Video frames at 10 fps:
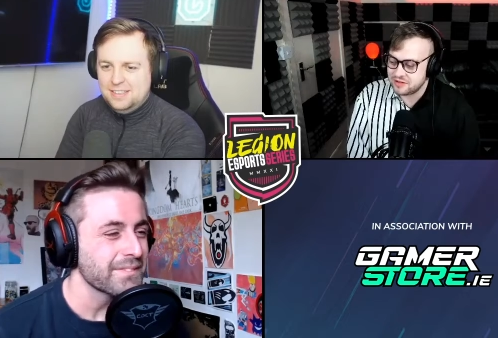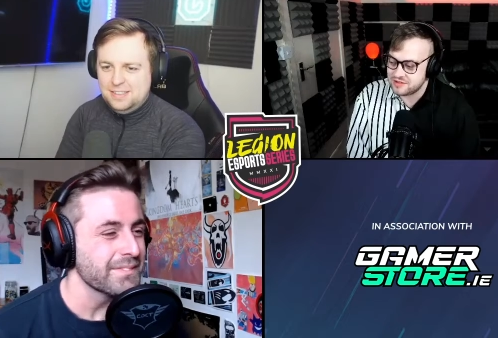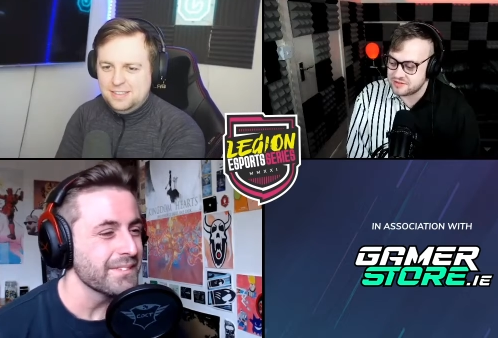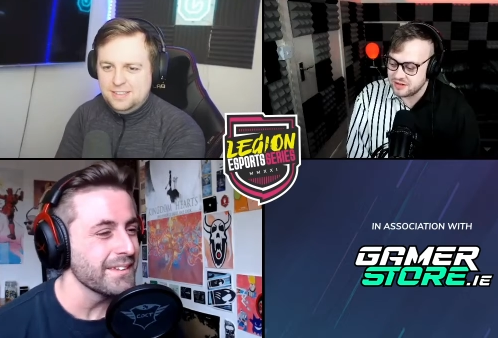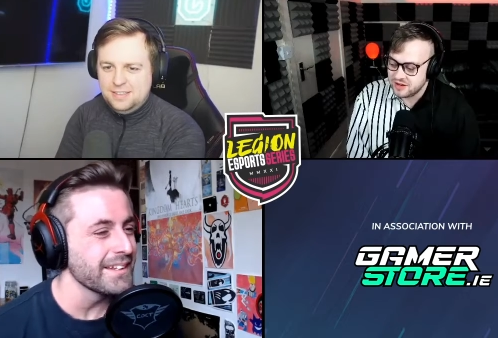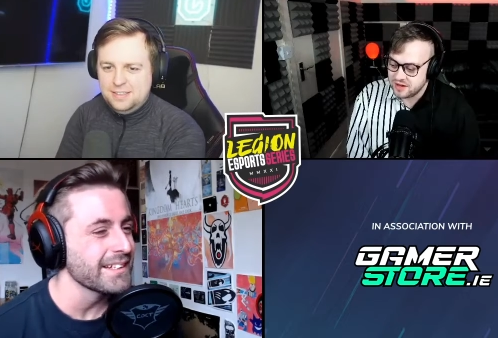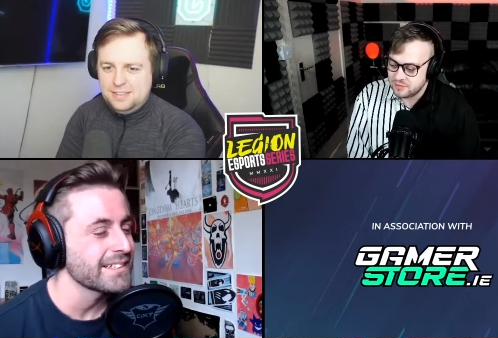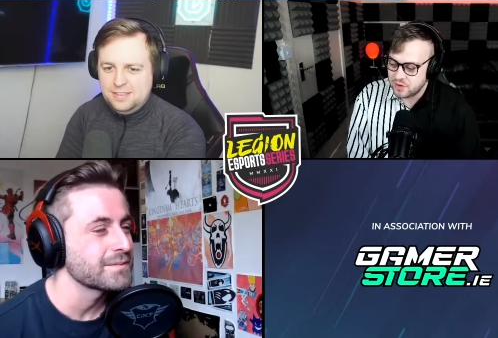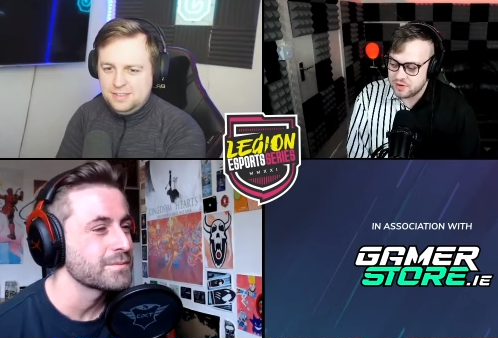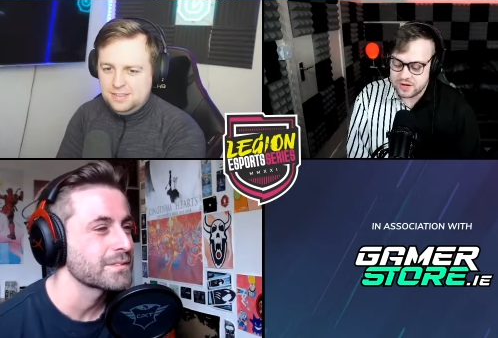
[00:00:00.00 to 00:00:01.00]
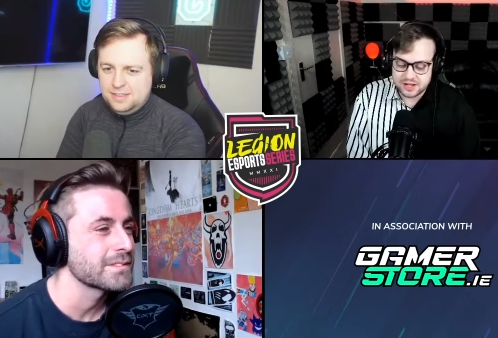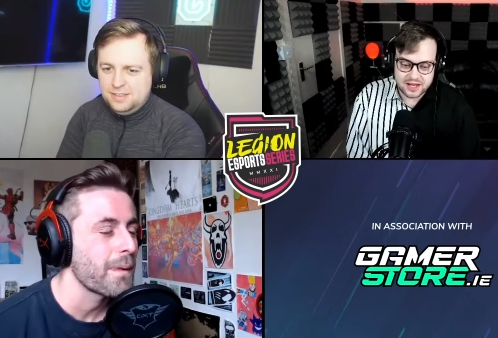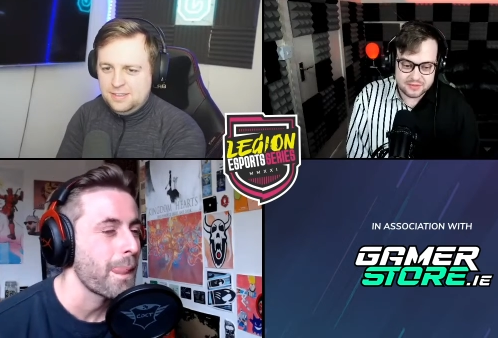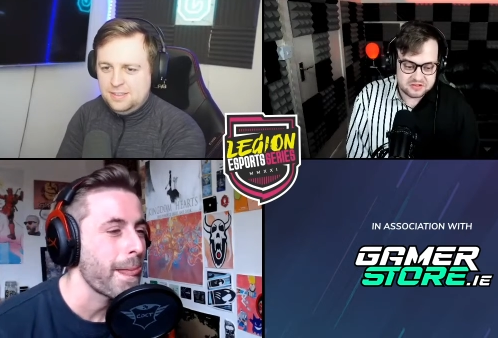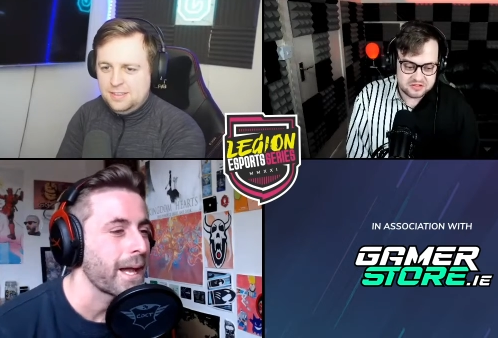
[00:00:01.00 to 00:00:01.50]
Speaker 1: is my real
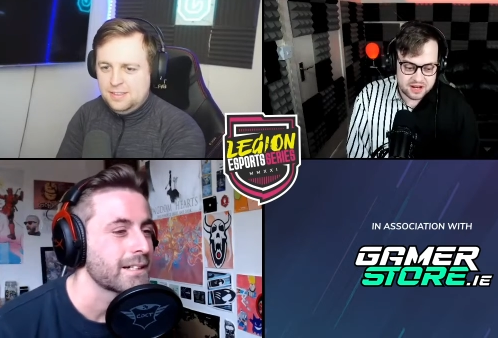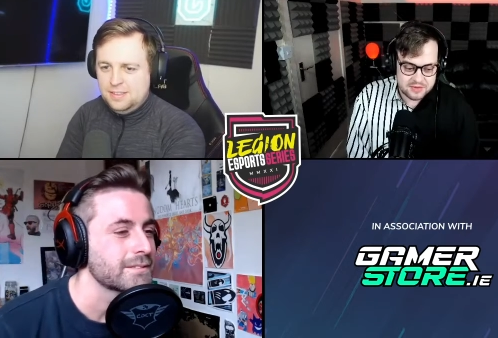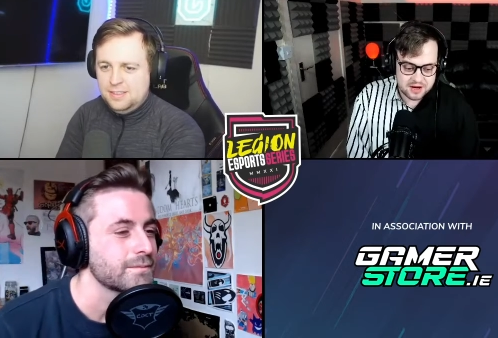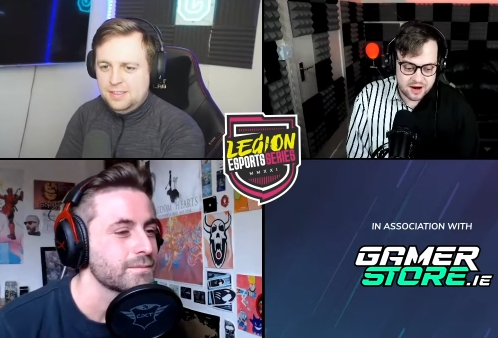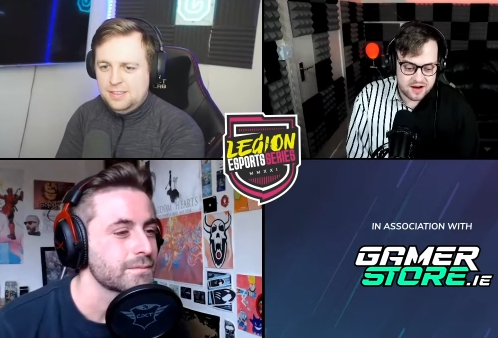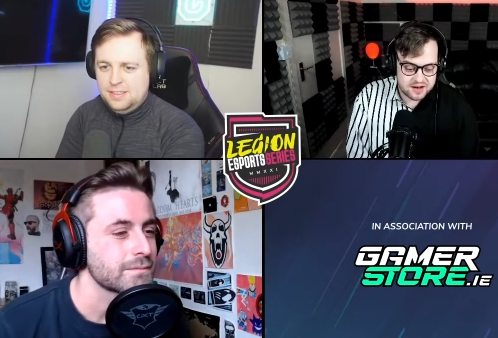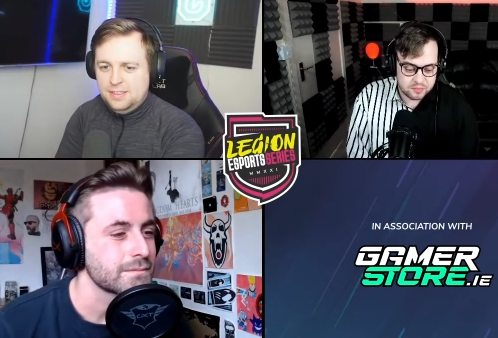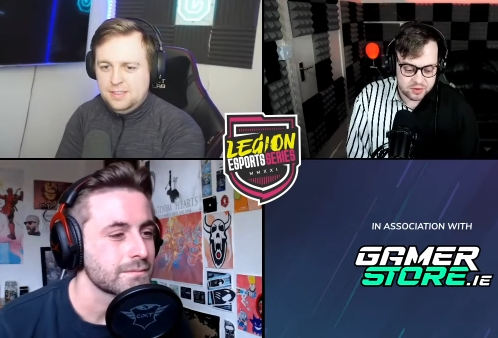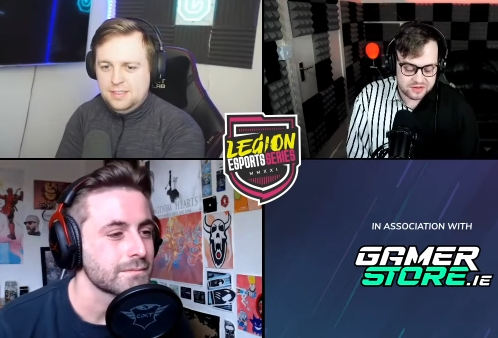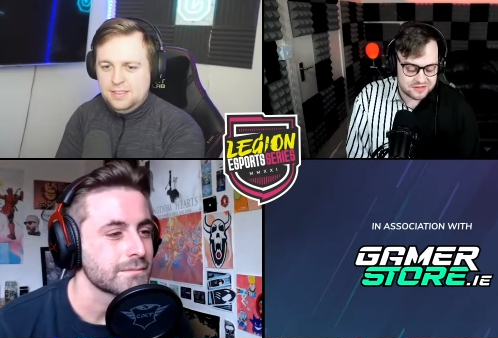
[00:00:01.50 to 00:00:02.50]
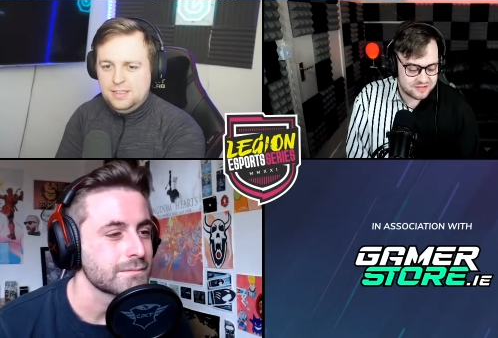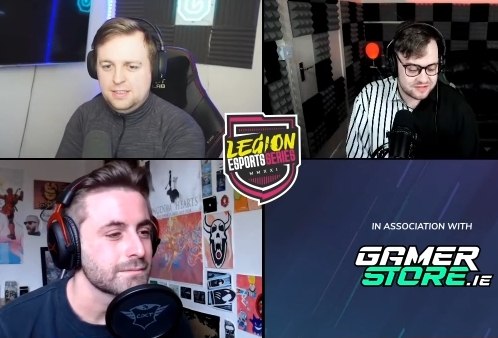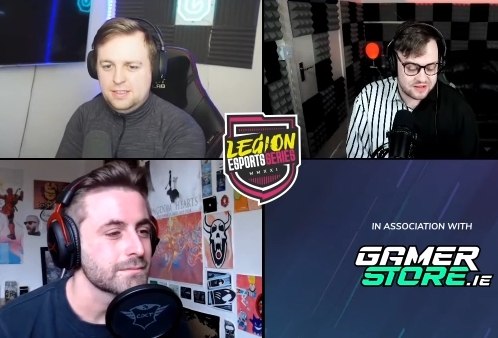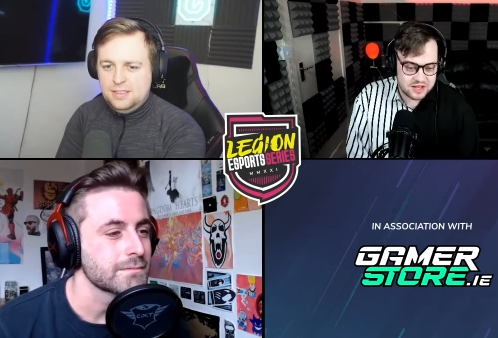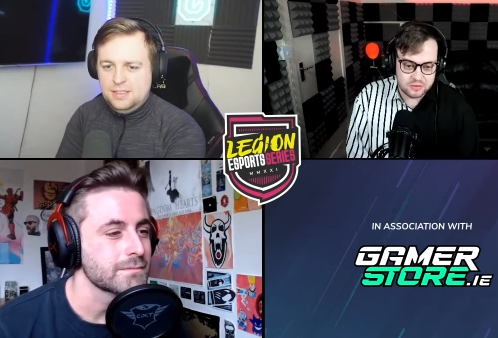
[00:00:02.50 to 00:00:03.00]
name is Jamie Carney, but I just
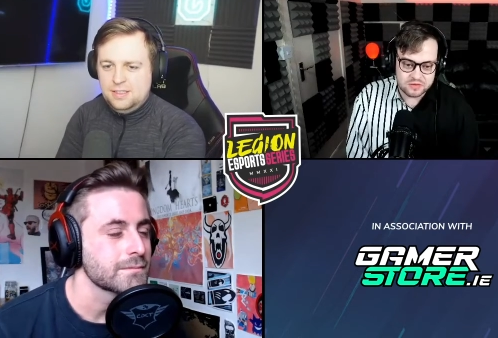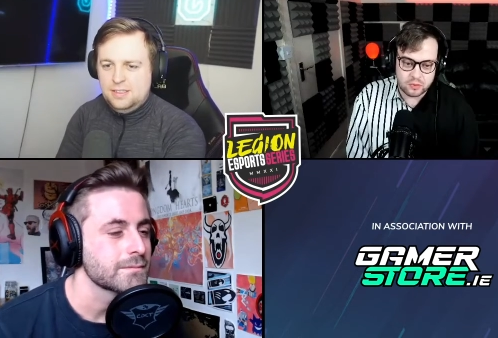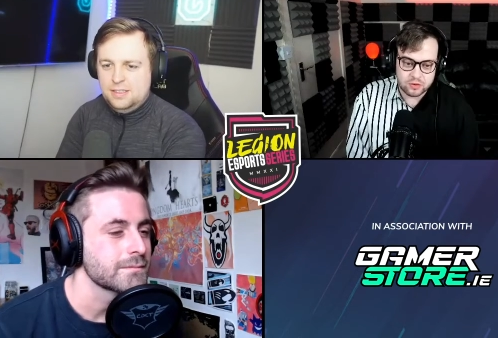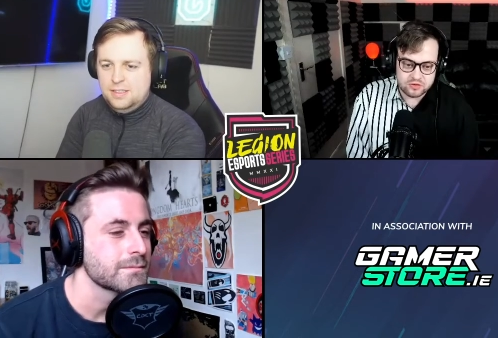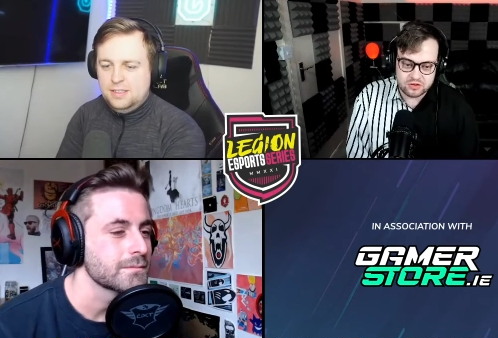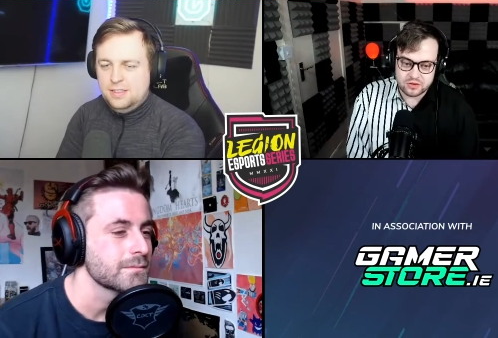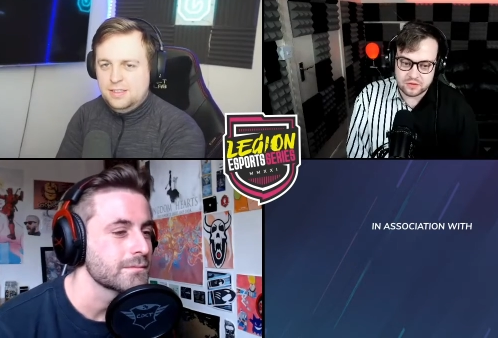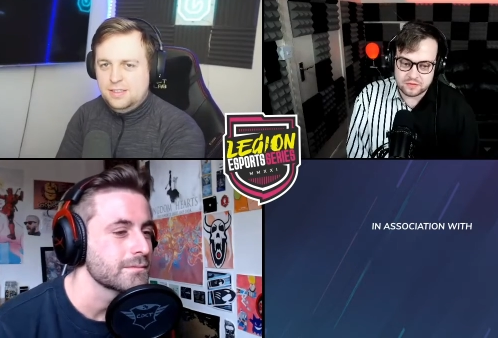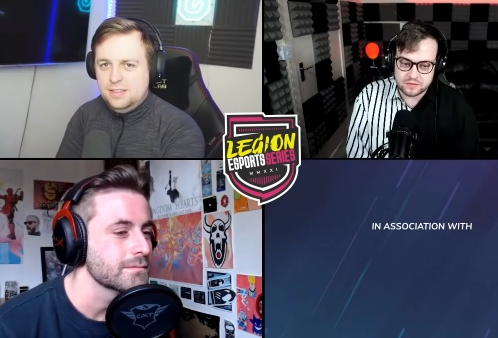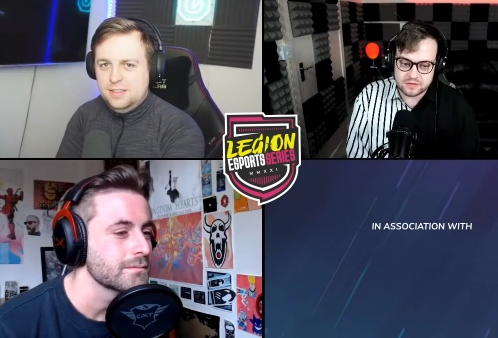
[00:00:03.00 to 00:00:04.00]
didn't think it was punchy enough,